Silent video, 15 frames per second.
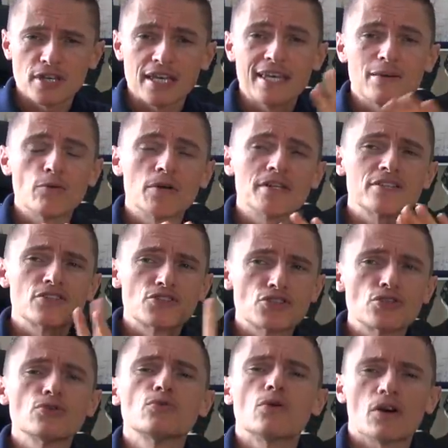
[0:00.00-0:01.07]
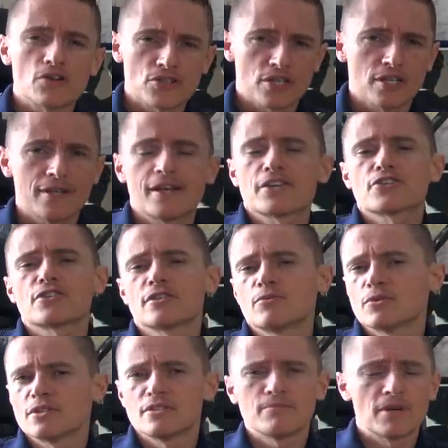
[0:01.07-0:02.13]
he wanted a two watch collection. He
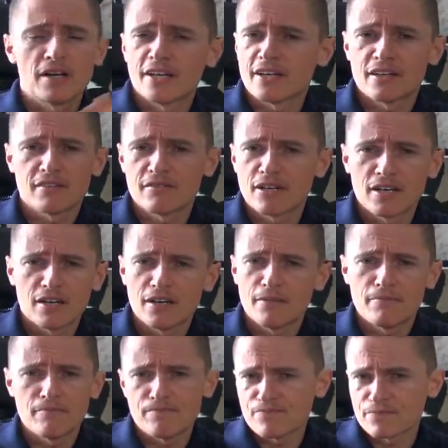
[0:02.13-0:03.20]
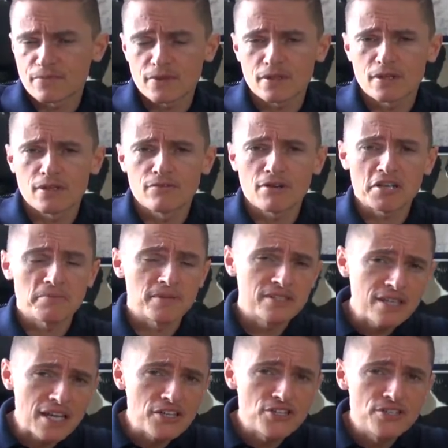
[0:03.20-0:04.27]
wanted my
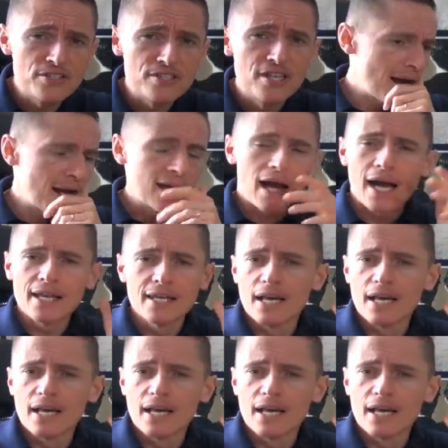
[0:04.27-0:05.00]
recommendations. I